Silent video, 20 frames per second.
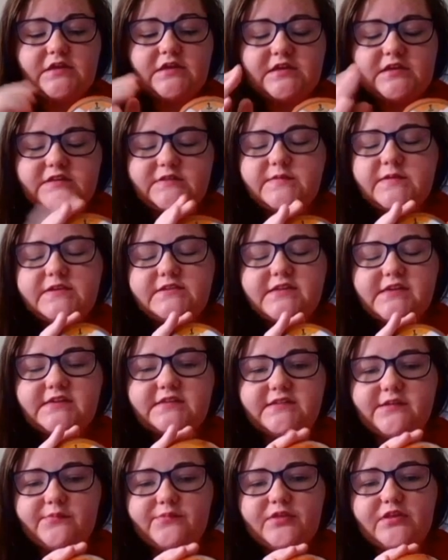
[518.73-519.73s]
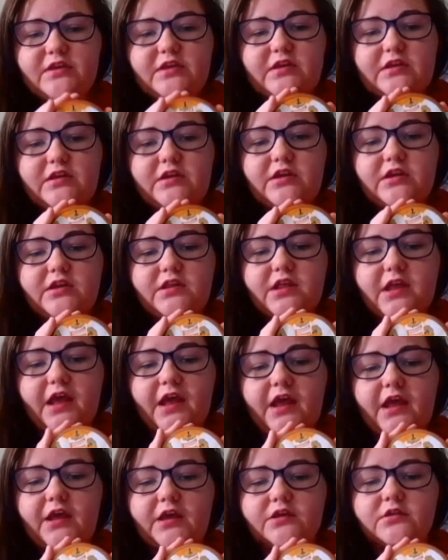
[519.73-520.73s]
it smells like something
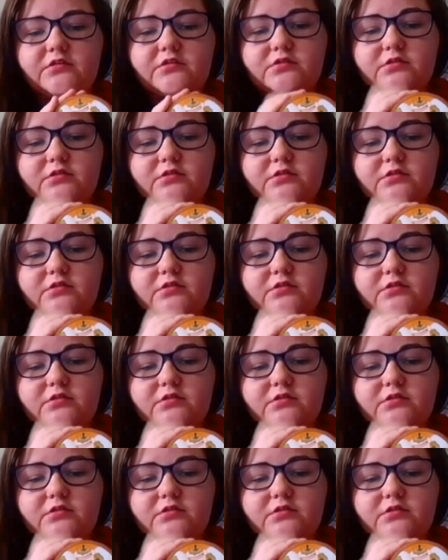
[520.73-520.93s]
that